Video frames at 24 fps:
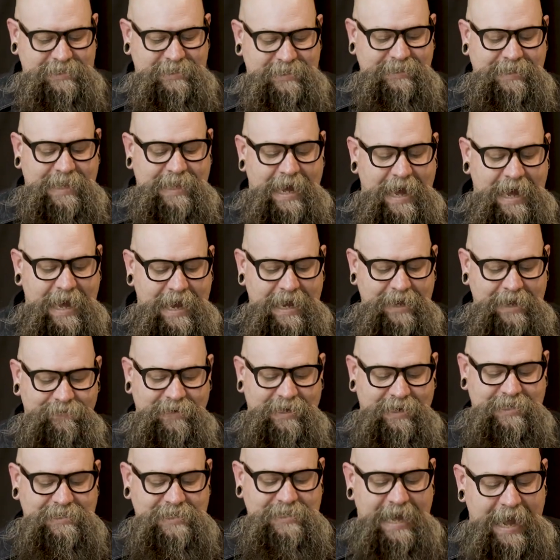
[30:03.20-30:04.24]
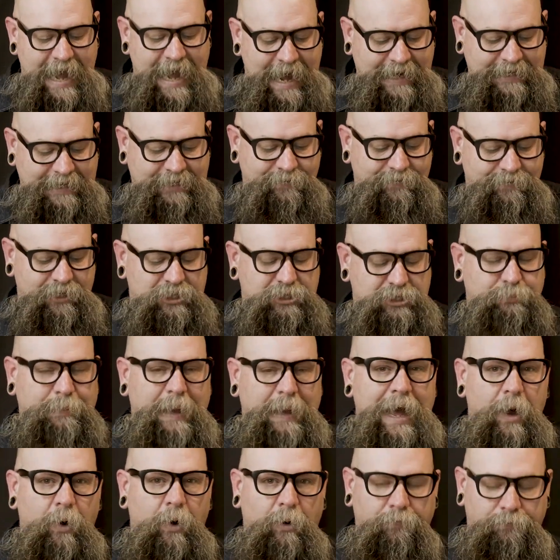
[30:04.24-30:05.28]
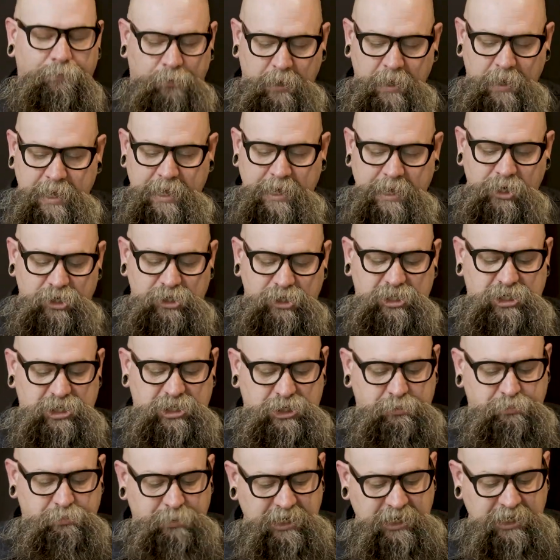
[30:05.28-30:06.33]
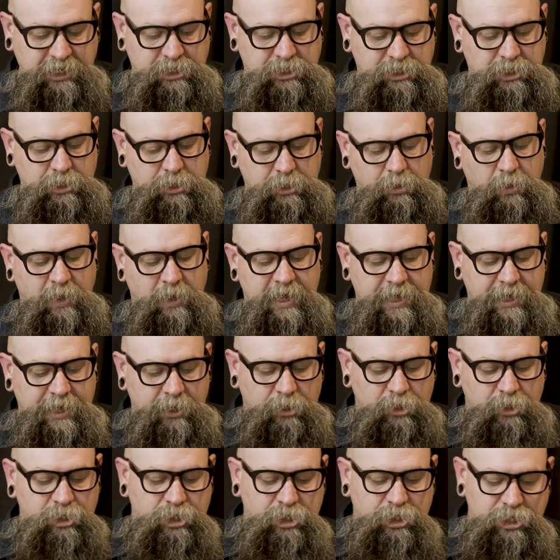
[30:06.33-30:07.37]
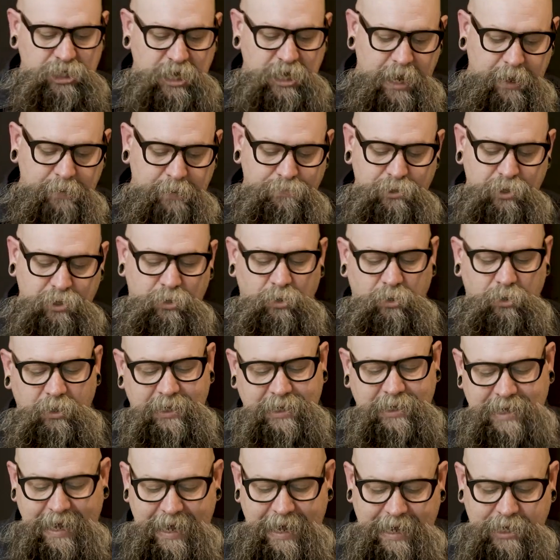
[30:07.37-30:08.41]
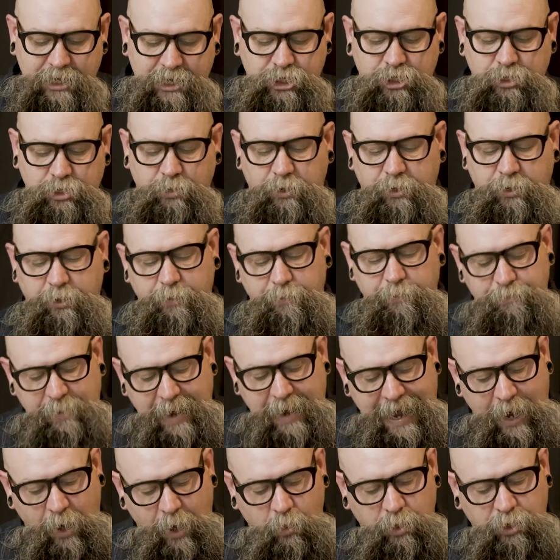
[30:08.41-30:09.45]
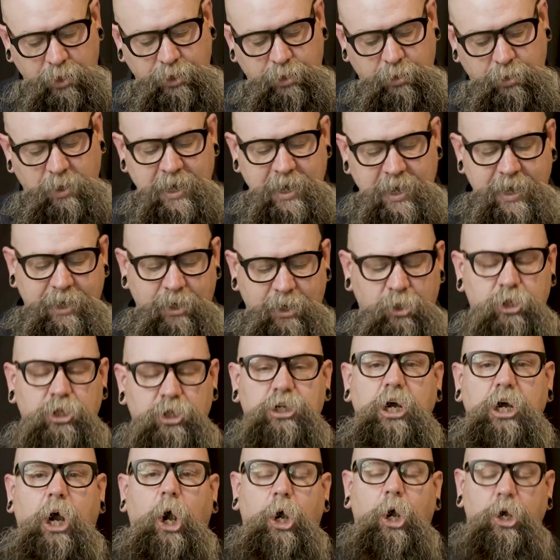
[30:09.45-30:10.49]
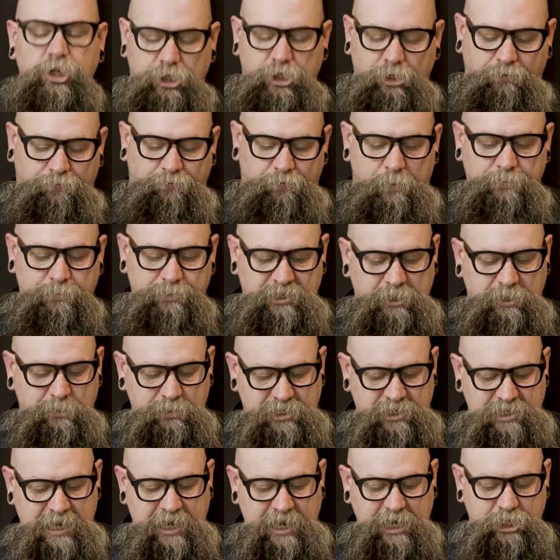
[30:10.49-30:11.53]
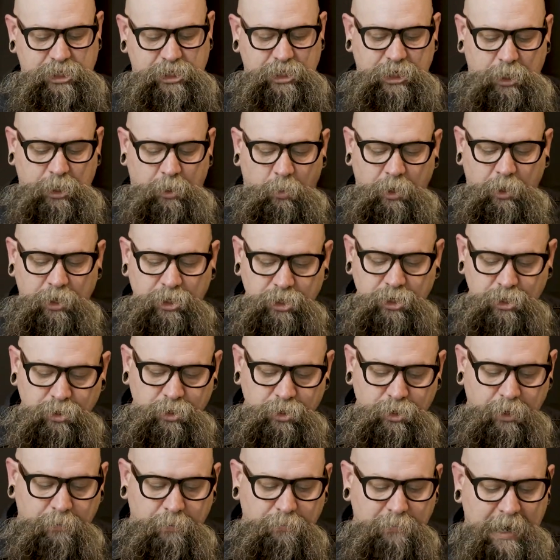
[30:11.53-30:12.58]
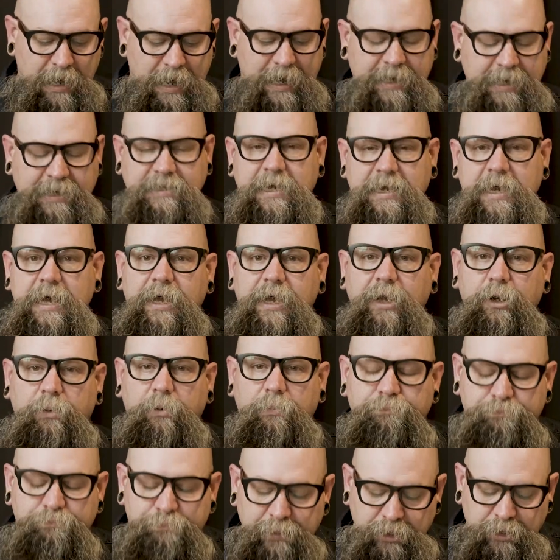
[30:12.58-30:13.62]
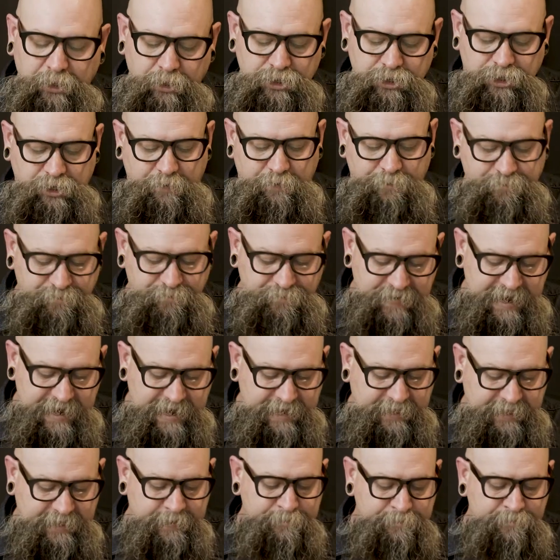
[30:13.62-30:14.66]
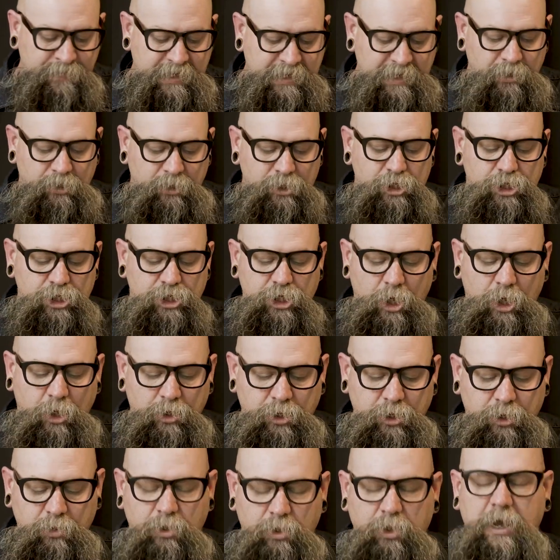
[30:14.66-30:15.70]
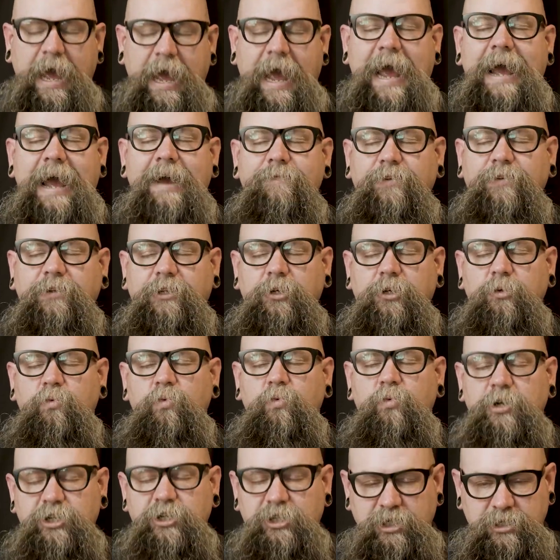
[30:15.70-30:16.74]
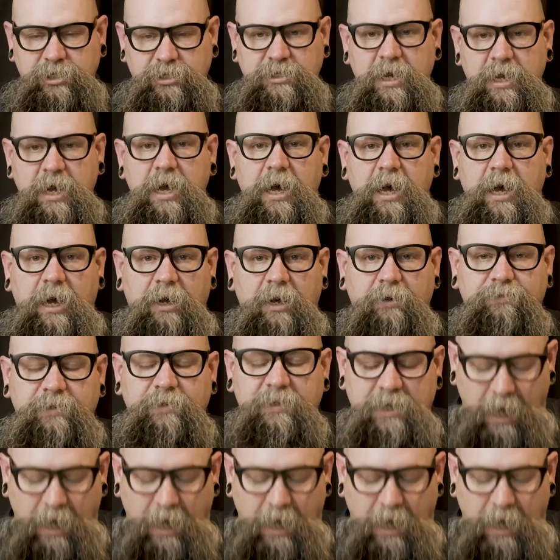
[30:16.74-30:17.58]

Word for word: alive and it's active and it's powerful. It'll speak to you. It'll shape you. It'll guide you. It'll empower you. It'll guard you from temptation. It'll renew your mind. It'll build your faith. It'll show you the heavenly riches of